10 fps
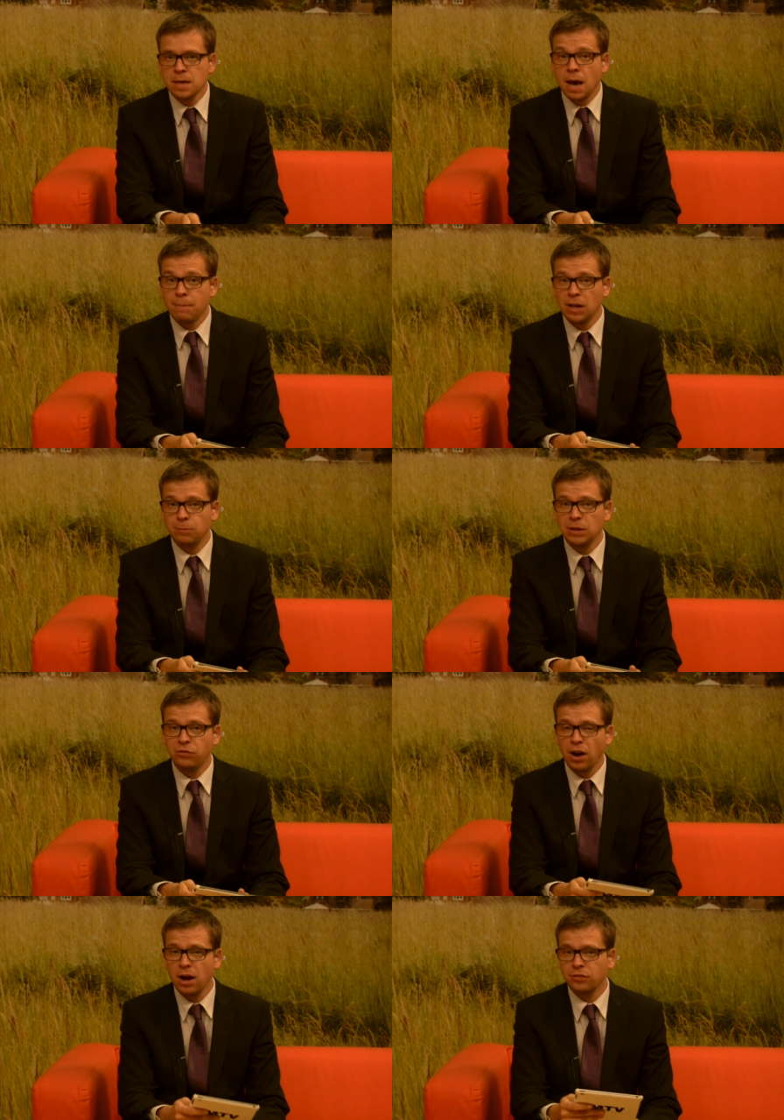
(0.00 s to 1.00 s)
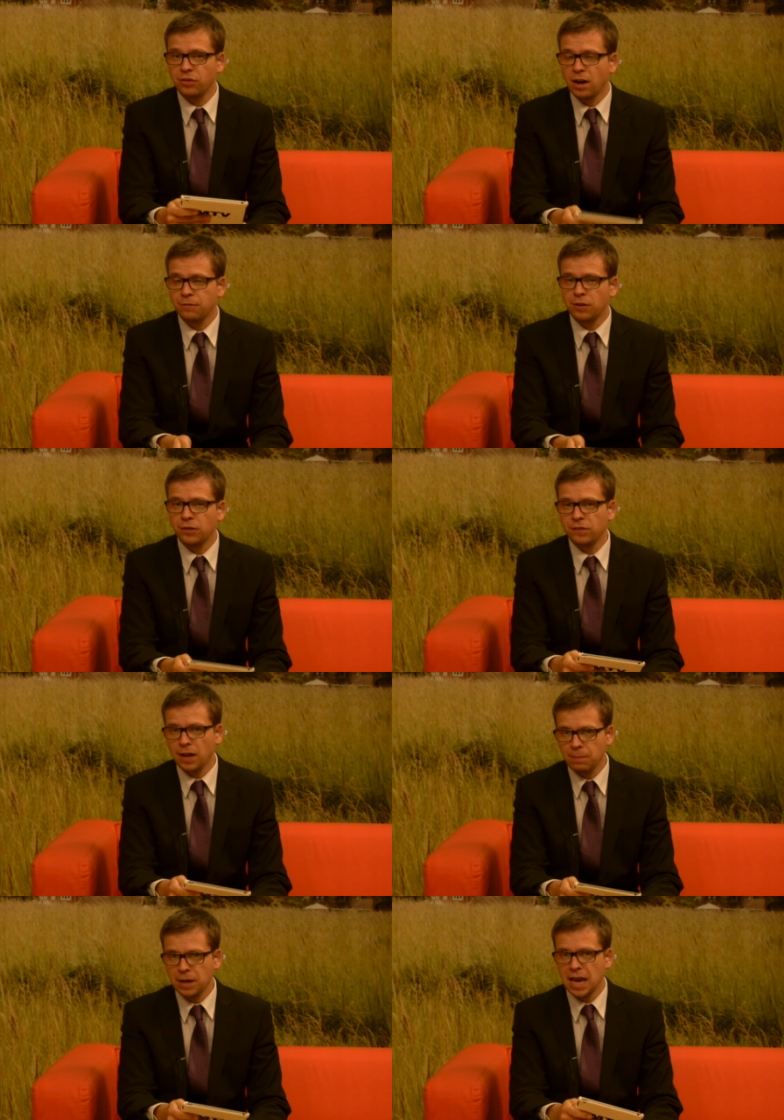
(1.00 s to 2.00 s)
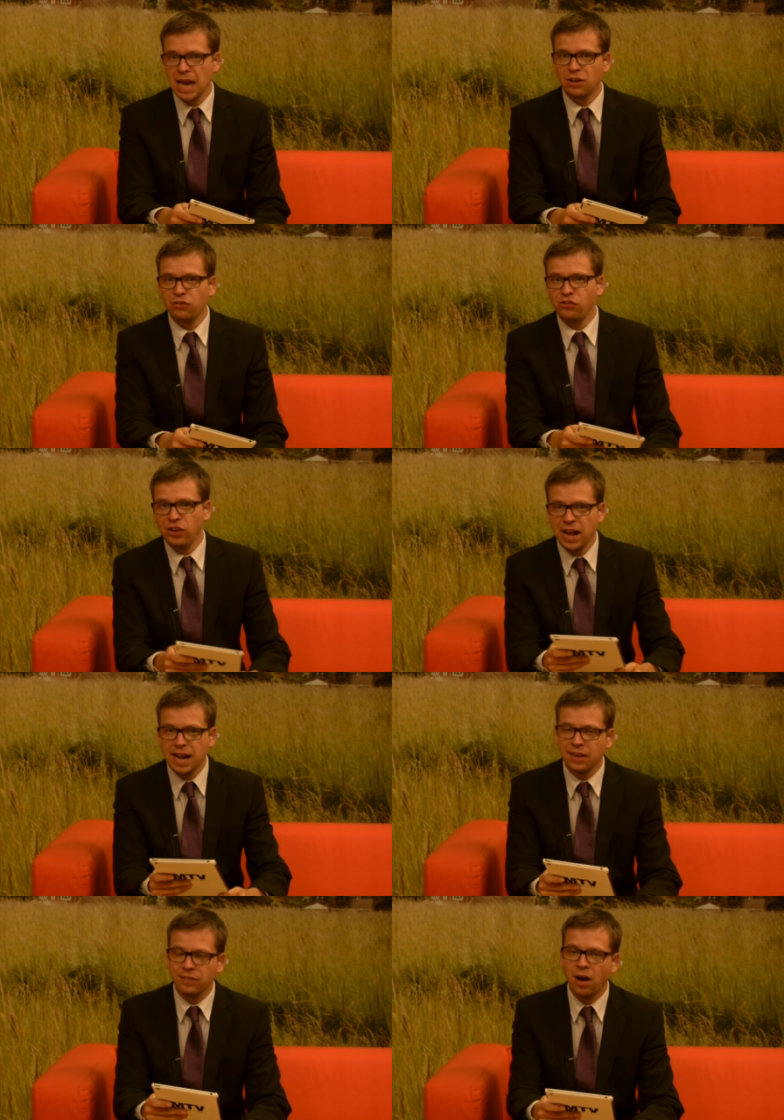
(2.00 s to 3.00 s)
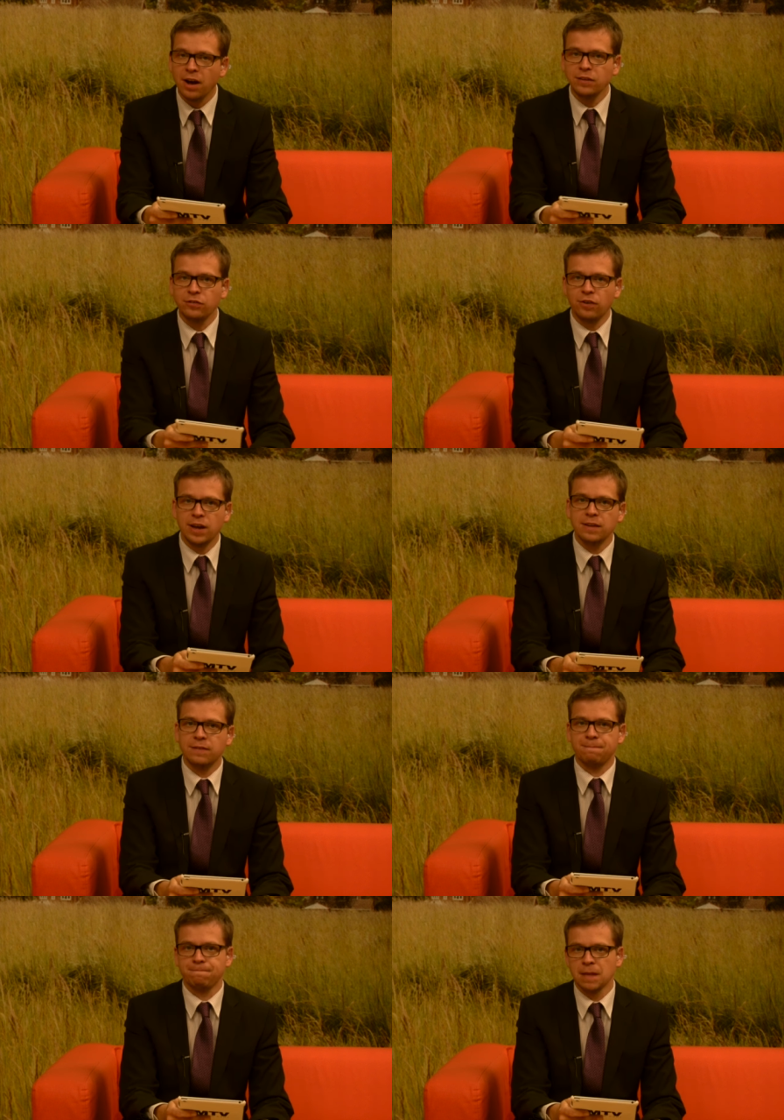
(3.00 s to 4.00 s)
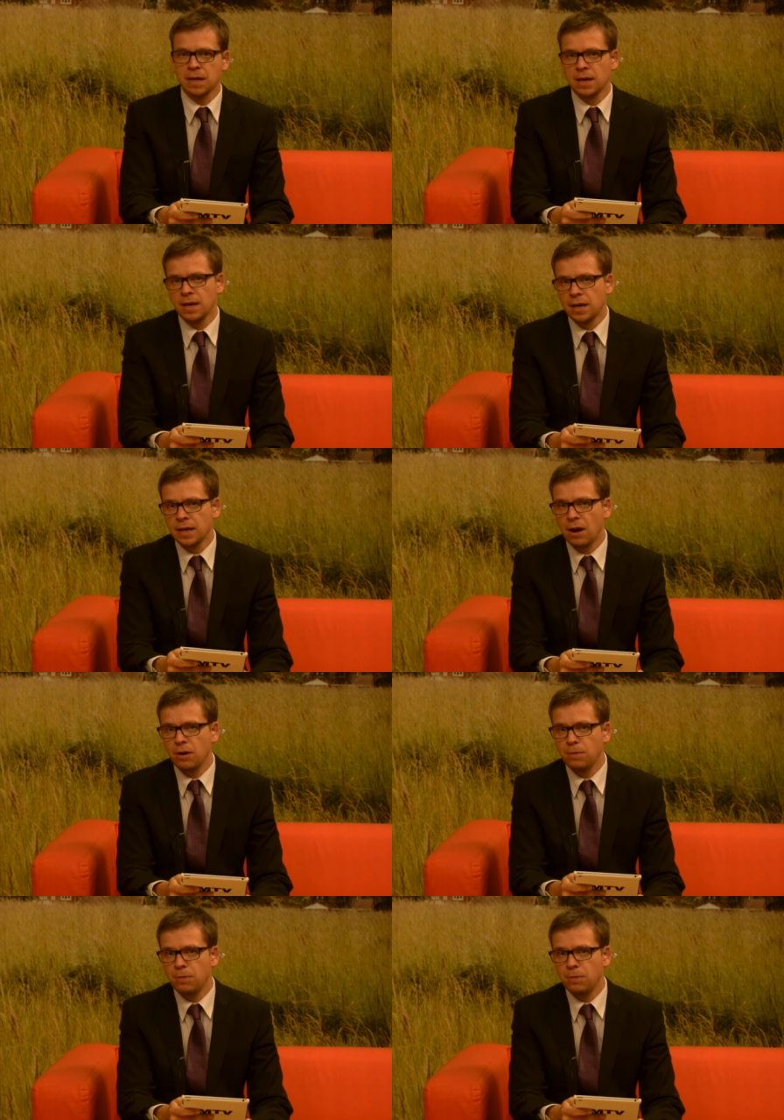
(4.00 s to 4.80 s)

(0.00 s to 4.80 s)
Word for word: A man's been charged after a stabbing in Sheerness High Street. Gary